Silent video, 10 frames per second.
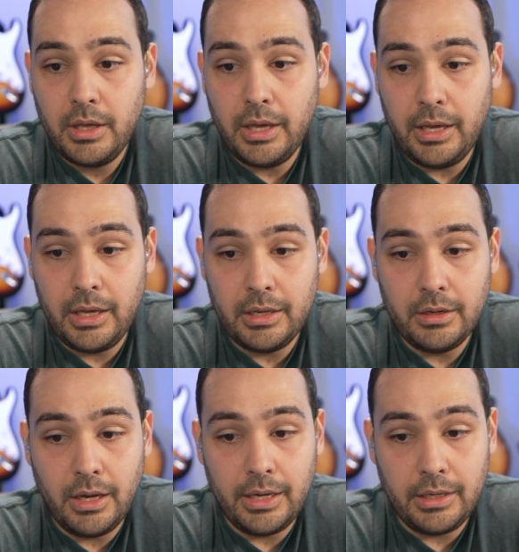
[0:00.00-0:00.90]

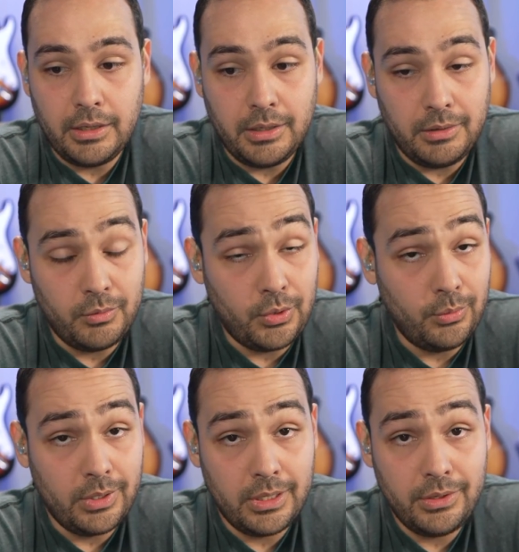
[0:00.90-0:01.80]
And I do
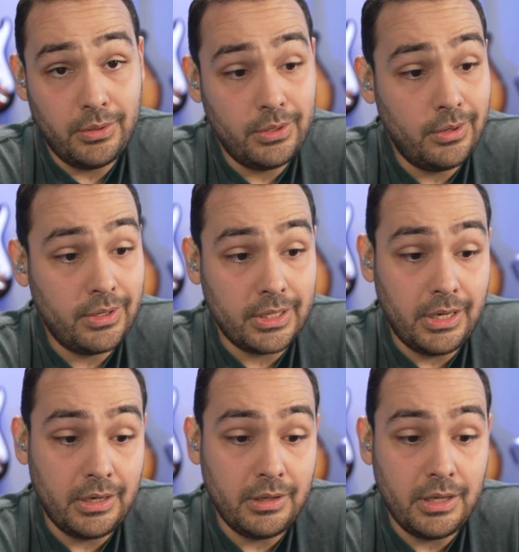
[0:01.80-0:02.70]
want to let y'all know that
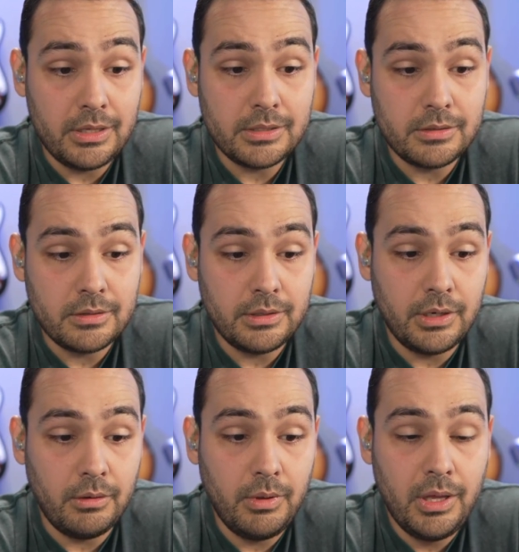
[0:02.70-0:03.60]
Kadena is, you
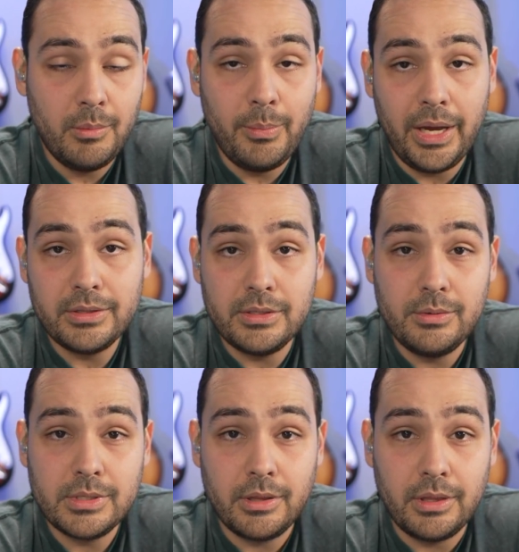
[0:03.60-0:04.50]
know, bound to
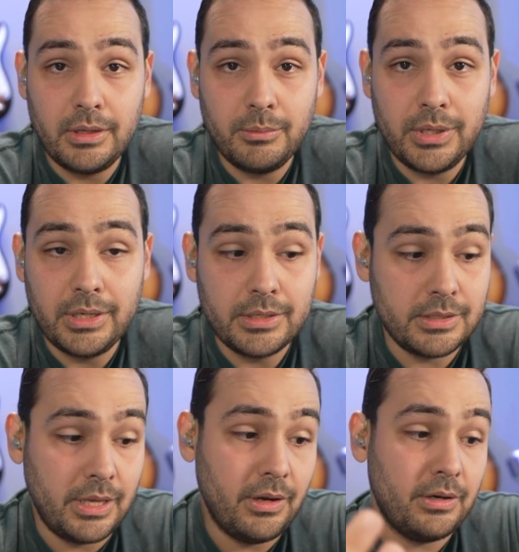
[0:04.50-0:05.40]
do something
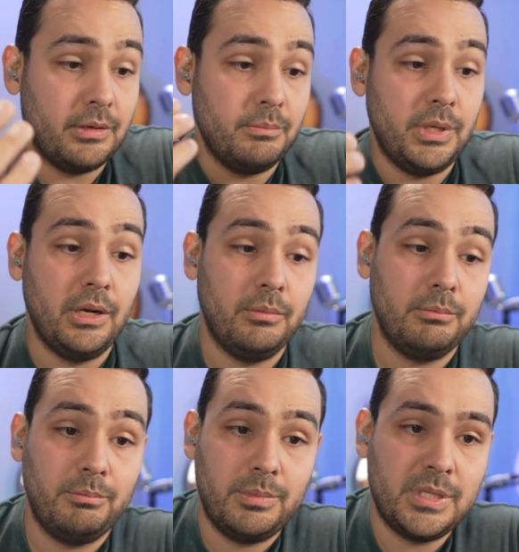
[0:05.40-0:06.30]
because they are, you know,
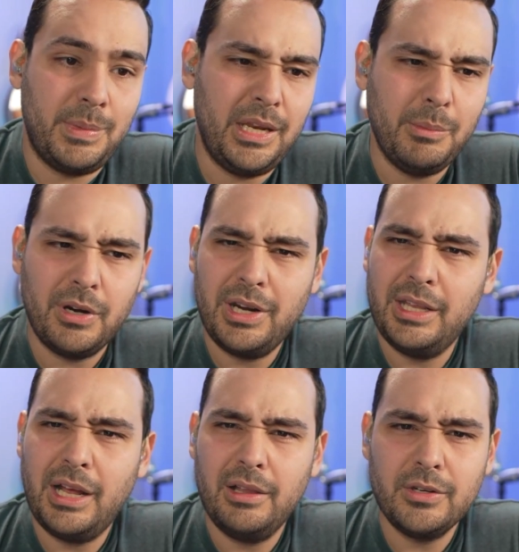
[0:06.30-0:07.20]
spending
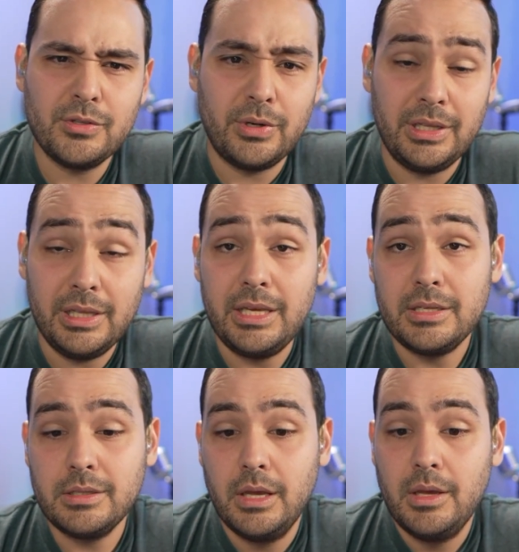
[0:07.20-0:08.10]
marketing dollars, or at
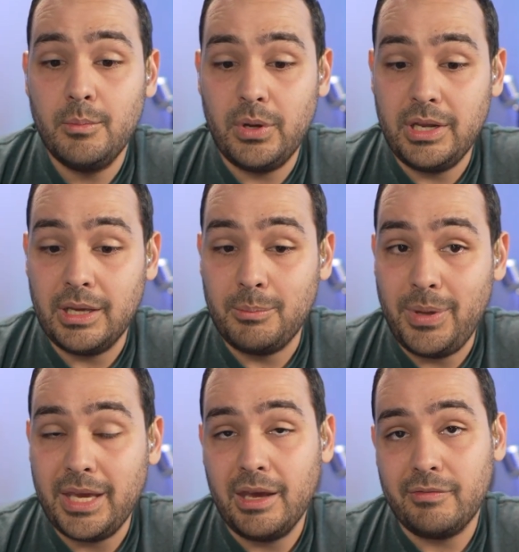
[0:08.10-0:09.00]
least putting a
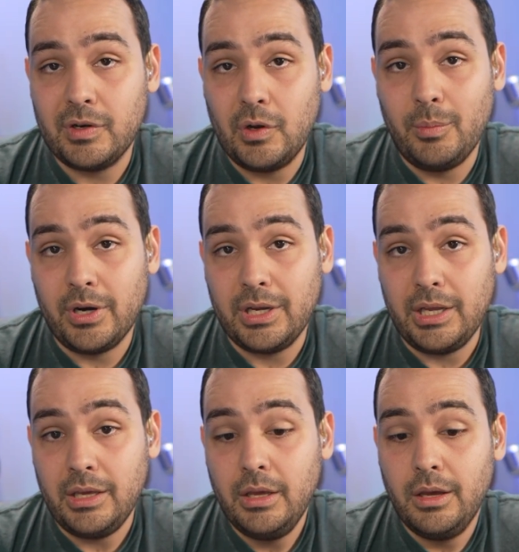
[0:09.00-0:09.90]
big effort on
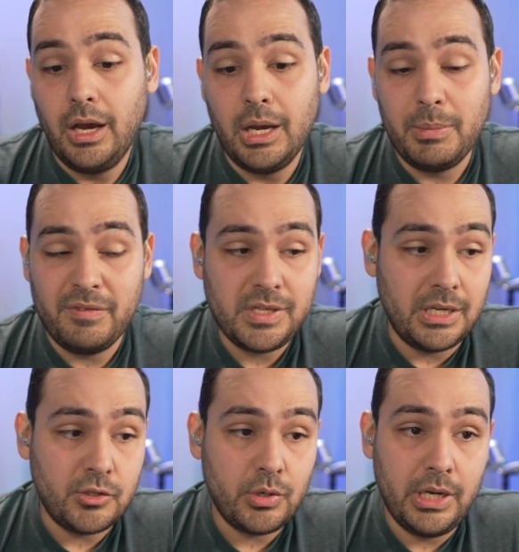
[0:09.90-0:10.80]
marketing. Um, I've
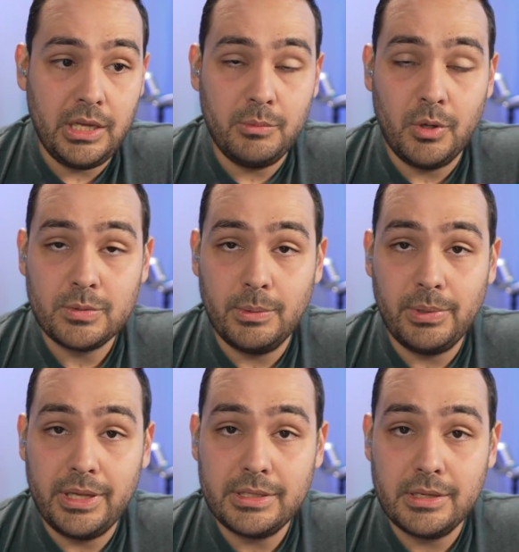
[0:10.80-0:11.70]
seen it trending in multiple
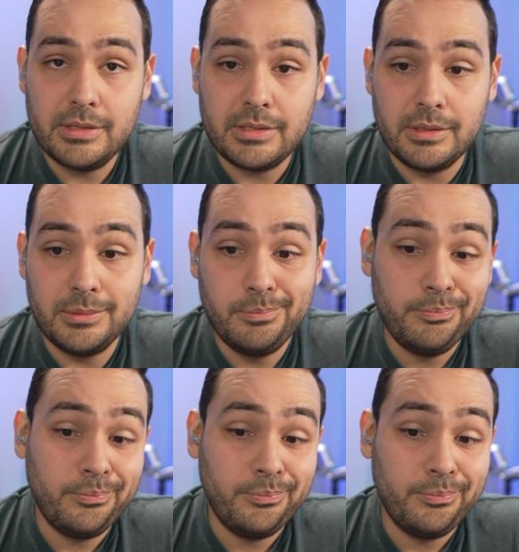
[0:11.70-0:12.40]
places, so